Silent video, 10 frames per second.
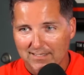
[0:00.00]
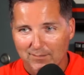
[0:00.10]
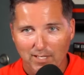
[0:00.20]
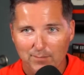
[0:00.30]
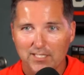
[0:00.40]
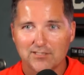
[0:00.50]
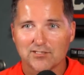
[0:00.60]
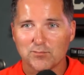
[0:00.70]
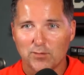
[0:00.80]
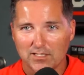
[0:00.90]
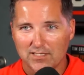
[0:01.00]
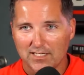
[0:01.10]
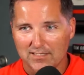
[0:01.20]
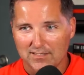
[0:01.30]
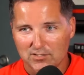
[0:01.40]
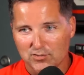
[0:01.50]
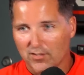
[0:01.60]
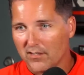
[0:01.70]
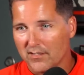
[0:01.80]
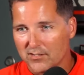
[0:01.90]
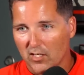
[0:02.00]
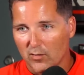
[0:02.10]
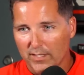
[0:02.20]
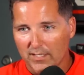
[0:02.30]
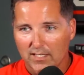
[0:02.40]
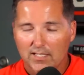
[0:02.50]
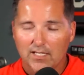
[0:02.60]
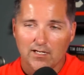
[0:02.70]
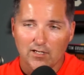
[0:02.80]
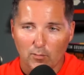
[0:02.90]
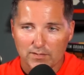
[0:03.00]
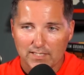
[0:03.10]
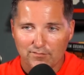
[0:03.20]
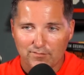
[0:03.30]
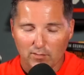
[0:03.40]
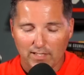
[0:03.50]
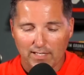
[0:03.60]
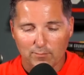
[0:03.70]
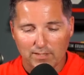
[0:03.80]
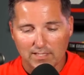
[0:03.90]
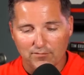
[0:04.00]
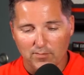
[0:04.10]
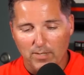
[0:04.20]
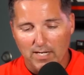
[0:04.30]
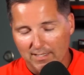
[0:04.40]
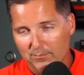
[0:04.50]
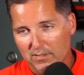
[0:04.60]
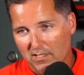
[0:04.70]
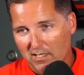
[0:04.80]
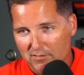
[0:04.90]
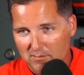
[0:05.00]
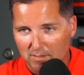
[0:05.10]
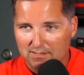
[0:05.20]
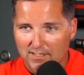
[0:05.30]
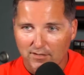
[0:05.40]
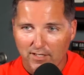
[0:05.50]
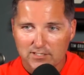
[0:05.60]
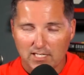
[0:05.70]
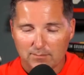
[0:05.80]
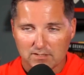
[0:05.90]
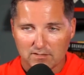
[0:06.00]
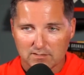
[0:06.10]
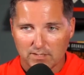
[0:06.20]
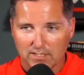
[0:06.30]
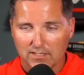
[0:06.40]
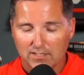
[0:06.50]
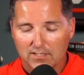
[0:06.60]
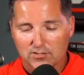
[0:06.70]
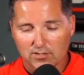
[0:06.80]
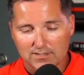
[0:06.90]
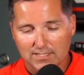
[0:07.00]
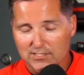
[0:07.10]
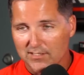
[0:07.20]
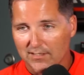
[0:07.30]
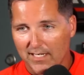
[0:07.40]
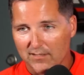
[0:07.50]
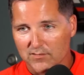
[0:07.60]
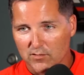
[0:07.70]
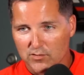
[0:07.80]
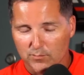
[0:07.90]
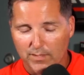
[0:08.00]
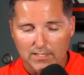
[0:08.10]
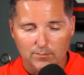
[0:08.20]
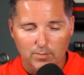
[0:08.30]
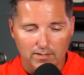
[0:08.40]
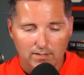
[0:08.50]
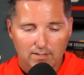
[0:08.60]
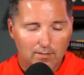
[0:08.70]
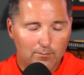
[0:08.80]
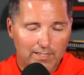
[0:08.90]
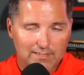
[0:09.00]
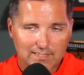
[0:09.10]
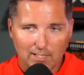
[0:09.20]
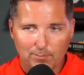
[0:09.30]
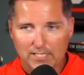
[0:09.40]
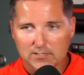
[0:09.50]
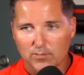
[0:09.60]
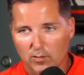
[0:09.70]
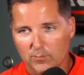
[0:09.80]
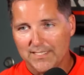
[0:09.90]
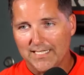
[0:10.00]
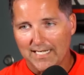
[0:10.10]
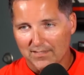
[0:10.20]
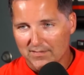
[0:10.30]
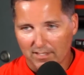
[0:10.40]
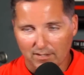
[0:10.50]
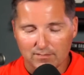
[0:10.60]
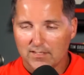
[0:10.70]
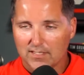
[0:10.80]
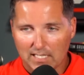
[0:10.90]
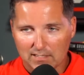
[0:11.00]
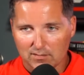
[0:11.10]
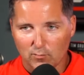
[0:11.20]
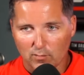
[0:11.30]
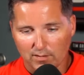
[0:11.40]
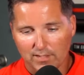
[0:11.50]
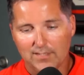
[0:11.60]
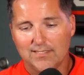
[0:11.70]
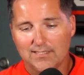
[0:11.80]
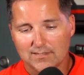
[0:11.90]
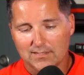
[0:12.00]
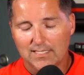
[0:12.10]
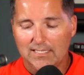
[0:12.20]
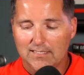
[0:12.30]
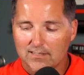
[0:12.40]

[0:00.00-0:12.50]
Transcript: Maybe he just wanted that adrenaline going and to know what that felt like when he left the pocket. But Donovan Smith did a great job. Saw somebody draw attention to that on social media. But biggest thing, Patrick Mahomes, he got out there, got a little work in, didn't get